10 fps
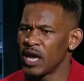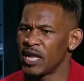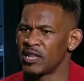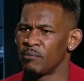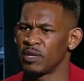
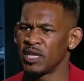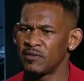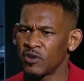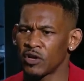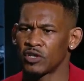and the belief
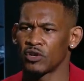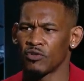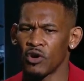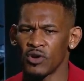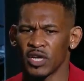started to
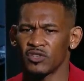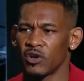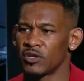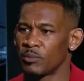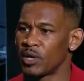grow and i
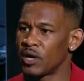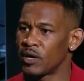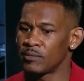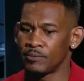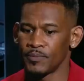started to
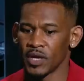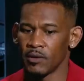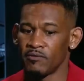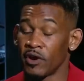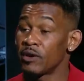become
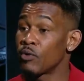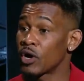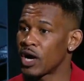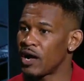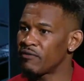very more
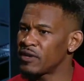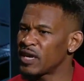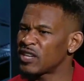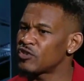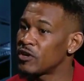
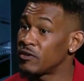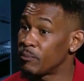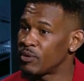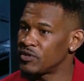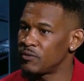confident i started to
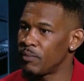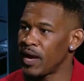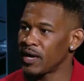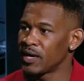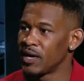push him
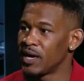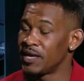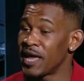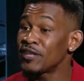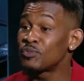back
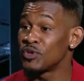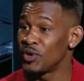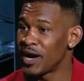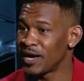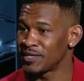and that's when you
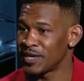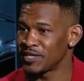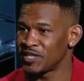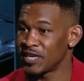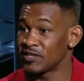guys got a
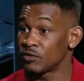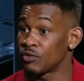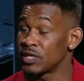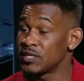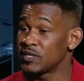chance to
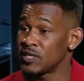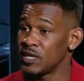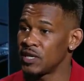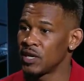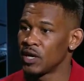really
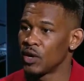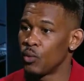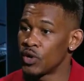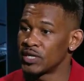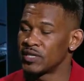see
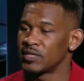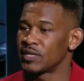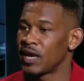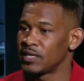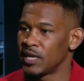what is
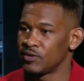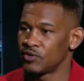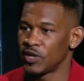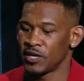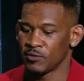inside daniel
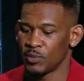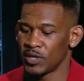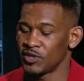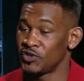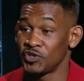jacobs
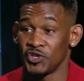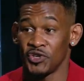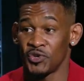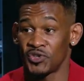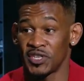because
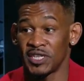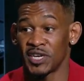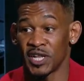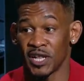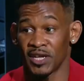you've seen a
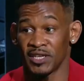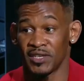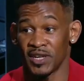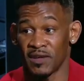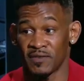Gennady
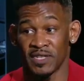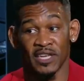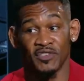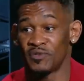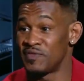Golovkin
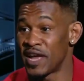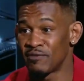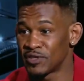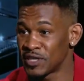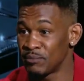that you've
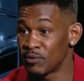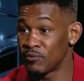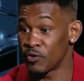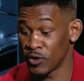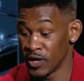never seen
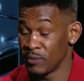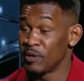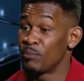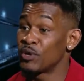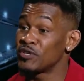before
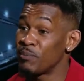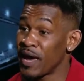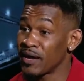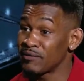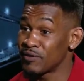be pushed
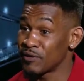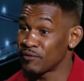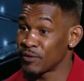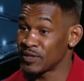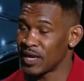back for the
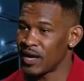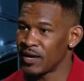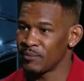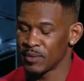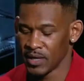first
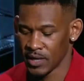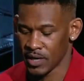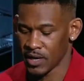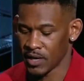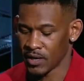time
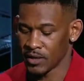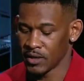uh,